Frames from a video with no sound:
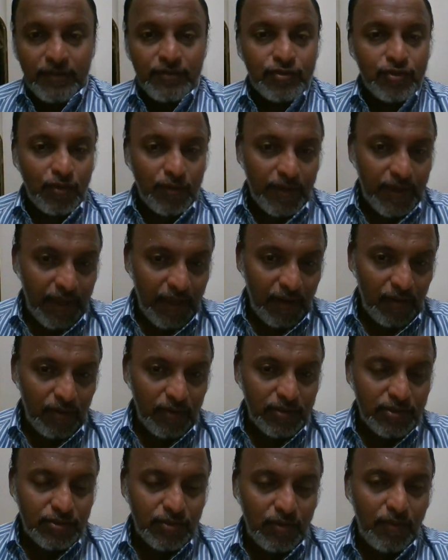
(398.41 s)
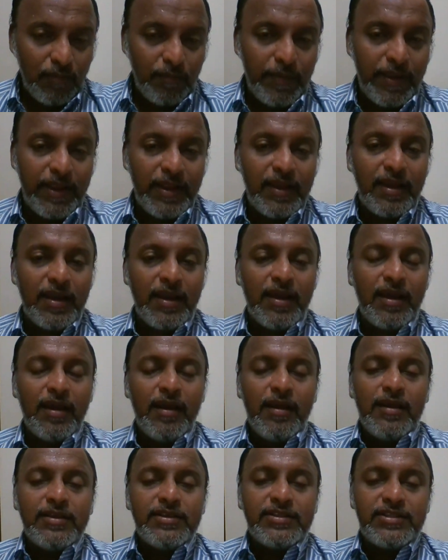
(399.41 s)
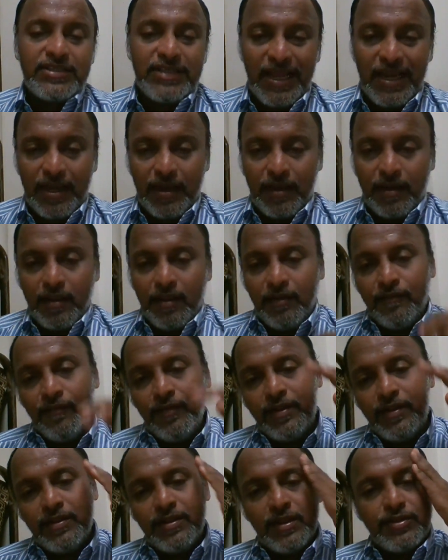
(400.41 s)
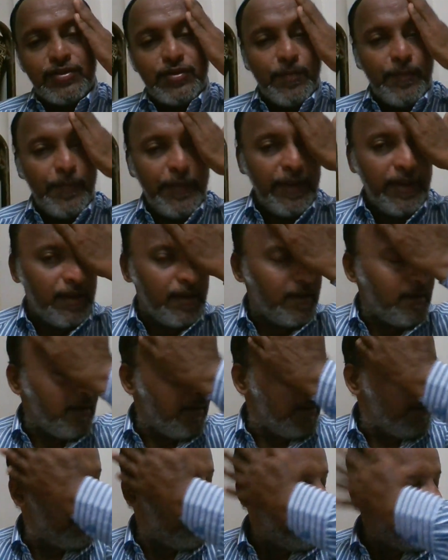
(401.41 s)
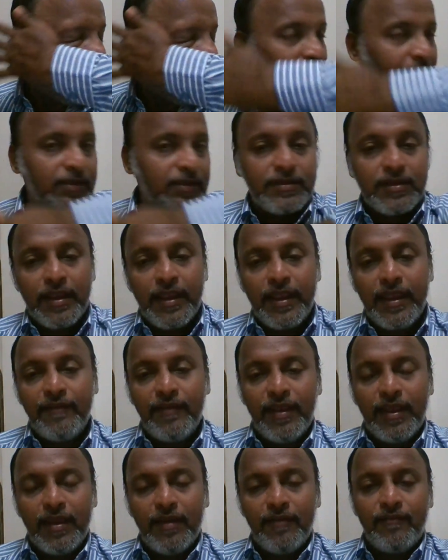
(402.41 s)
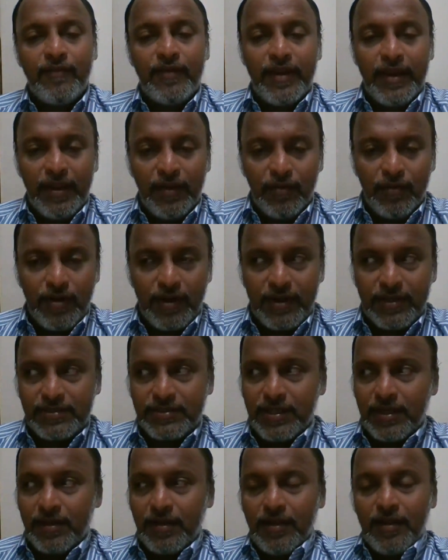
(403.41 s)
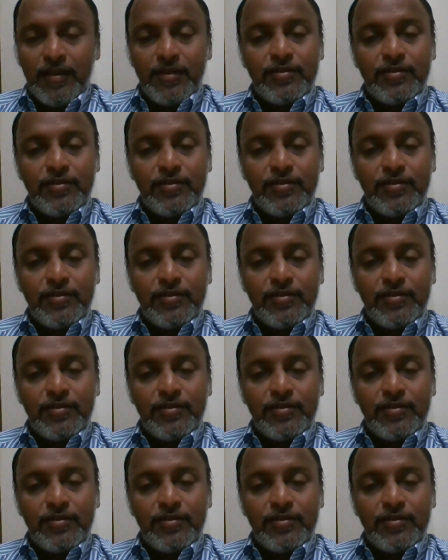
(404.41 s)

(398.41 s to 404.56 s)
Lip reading: So here also being a sun with the Jupiter is giving a very good result.